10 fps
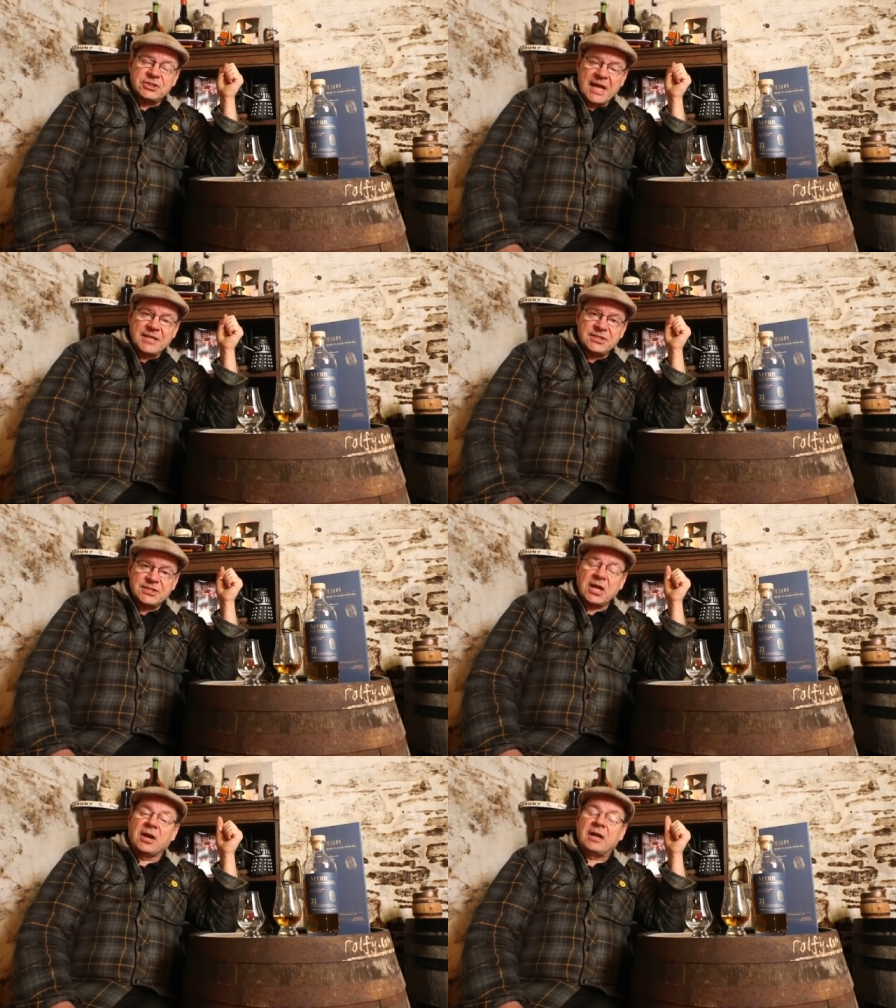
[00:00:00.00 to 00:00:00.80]

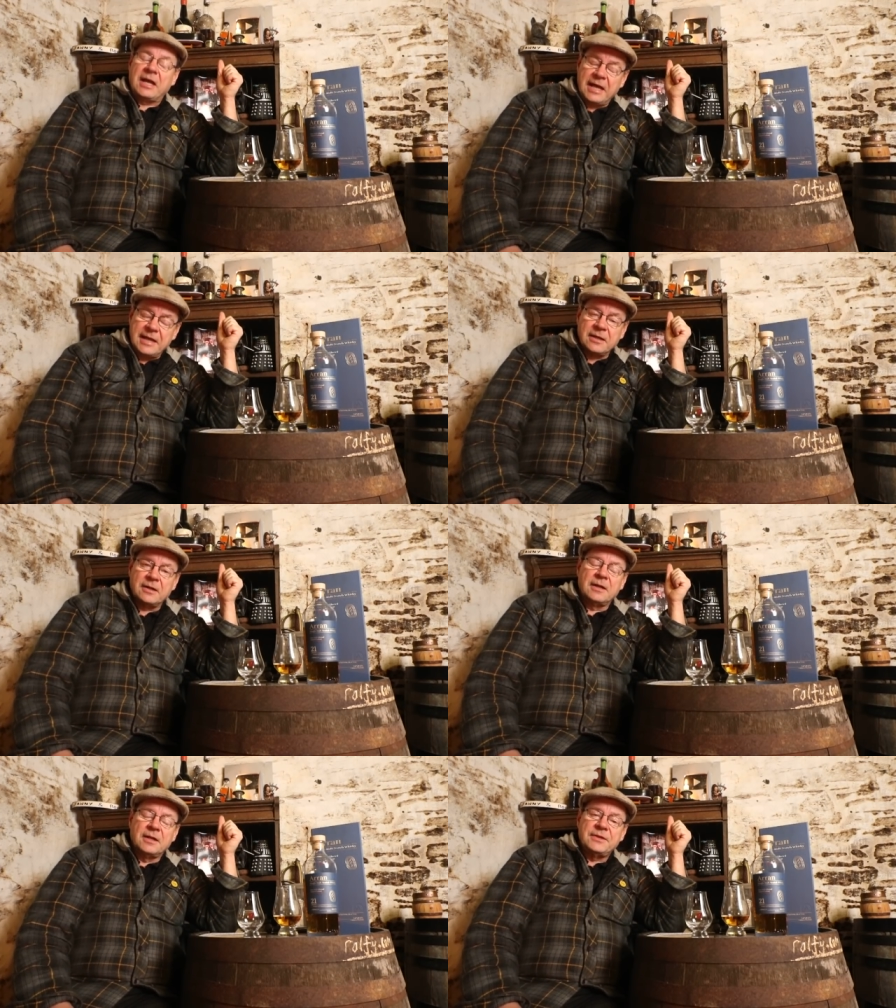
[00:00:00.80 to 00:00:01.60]
chances are
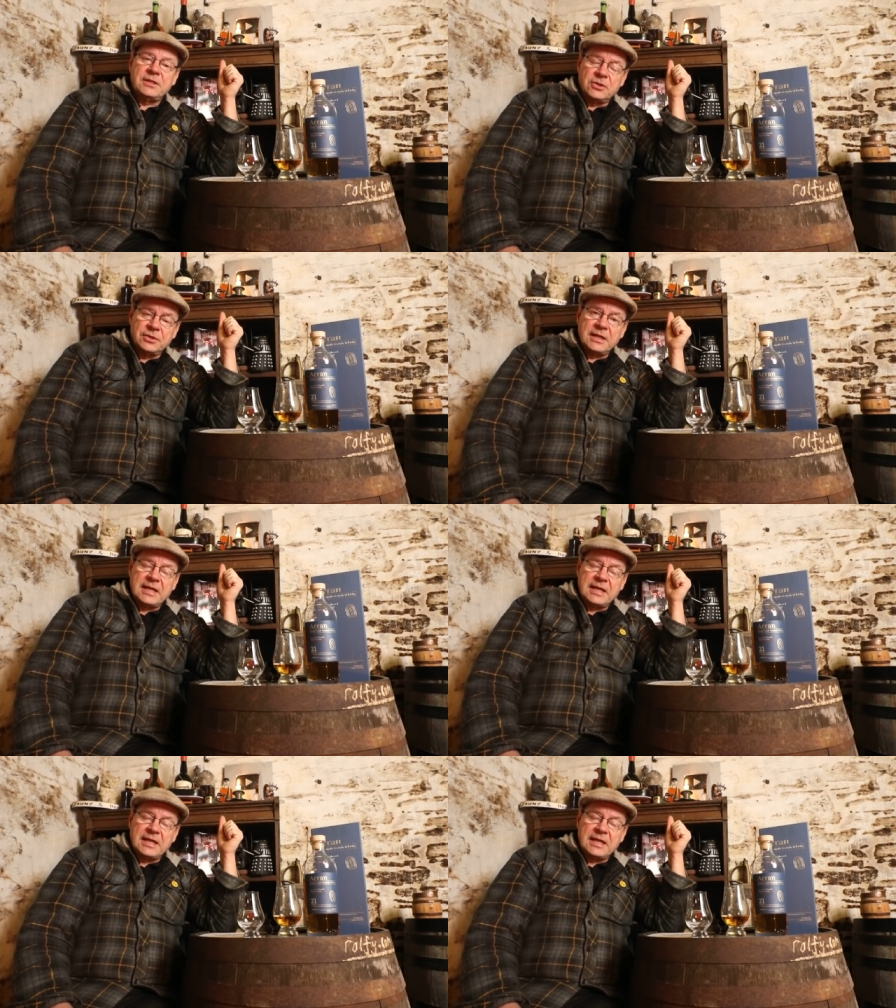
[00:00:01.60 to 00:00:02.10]
higher that you're going to